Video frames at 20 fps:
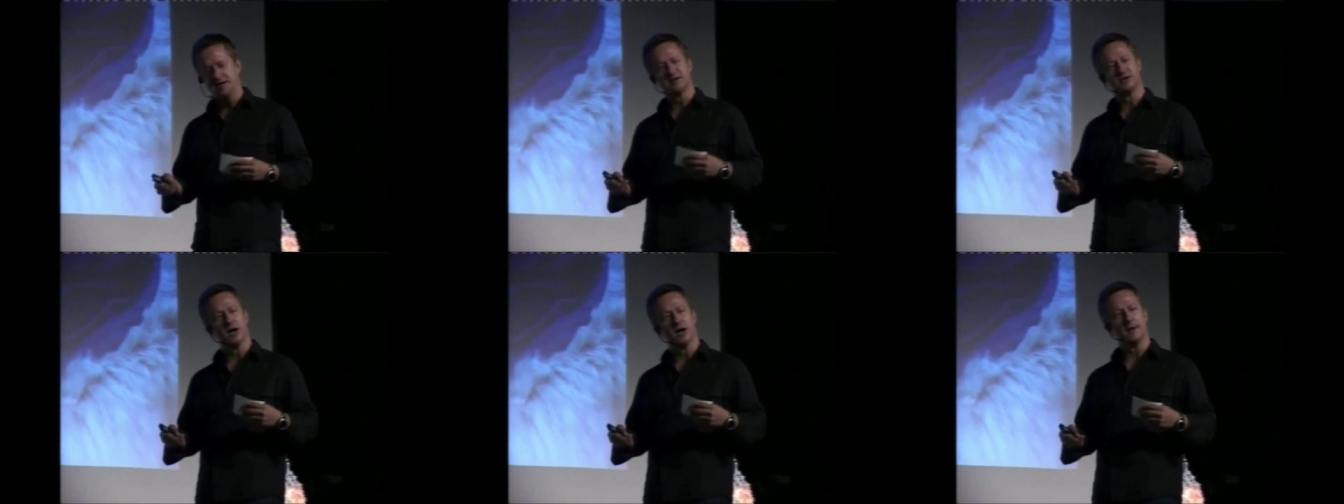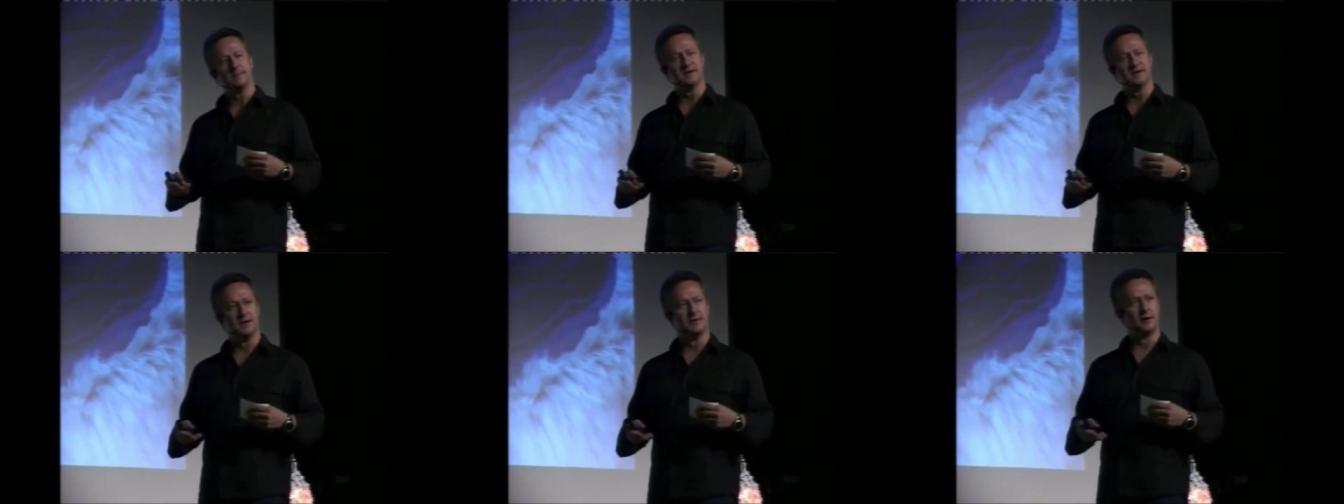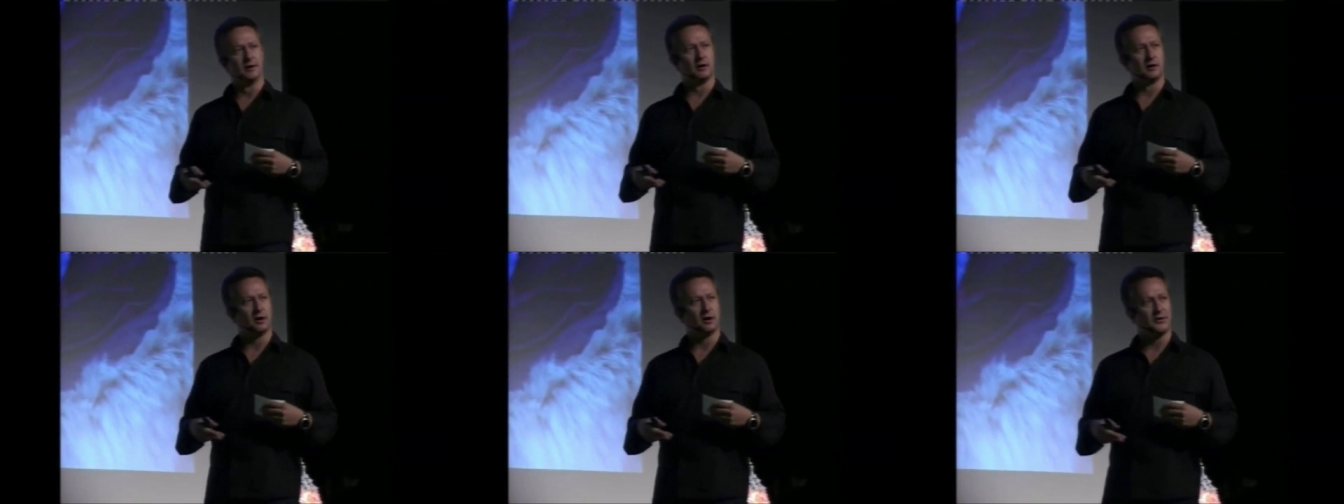We stopped
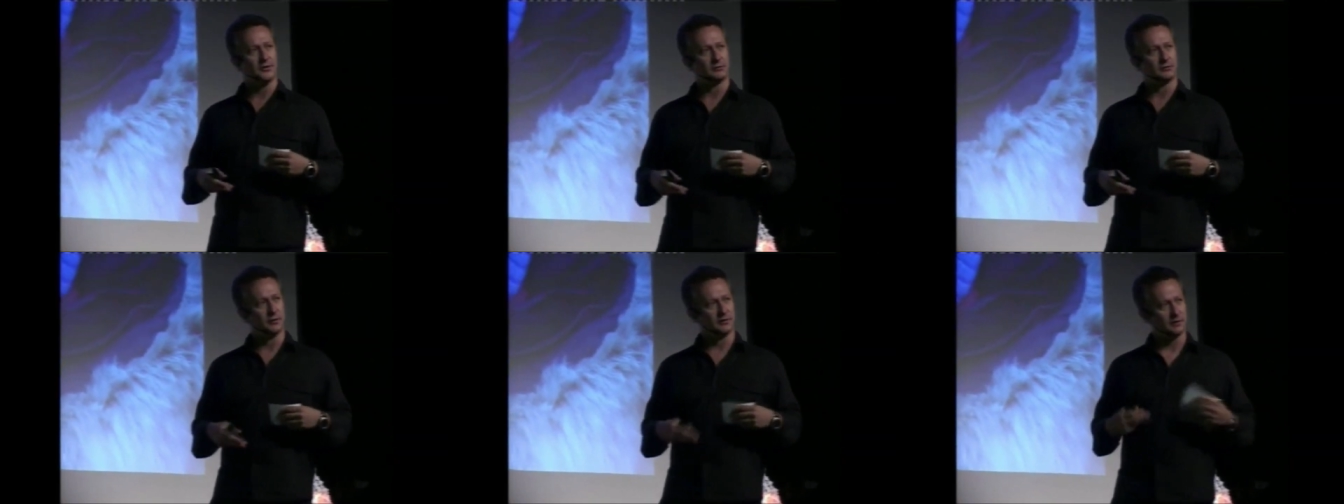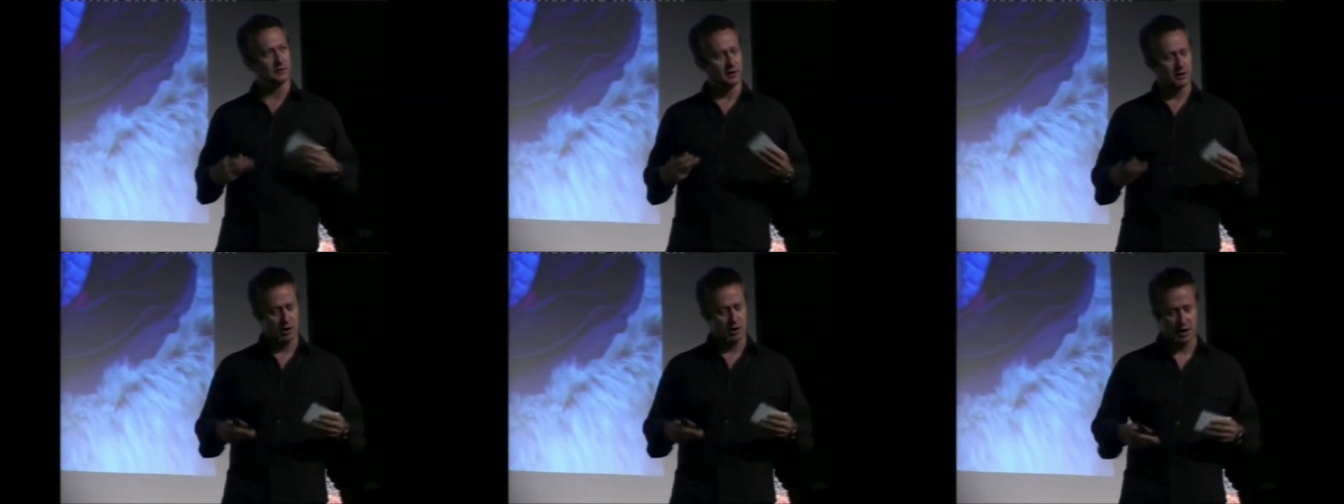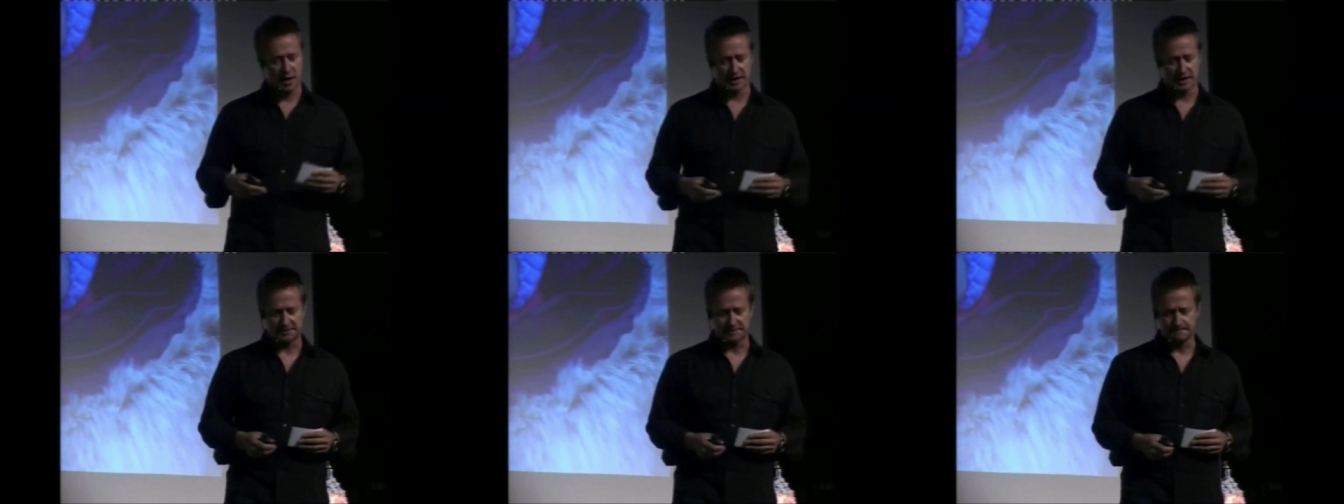in there on, with our
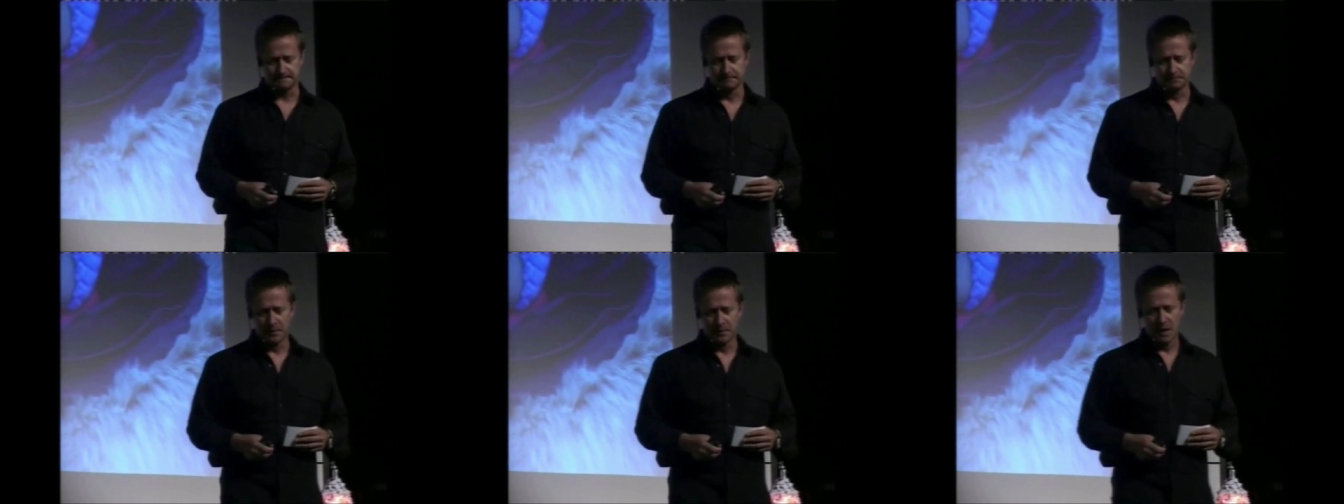yacht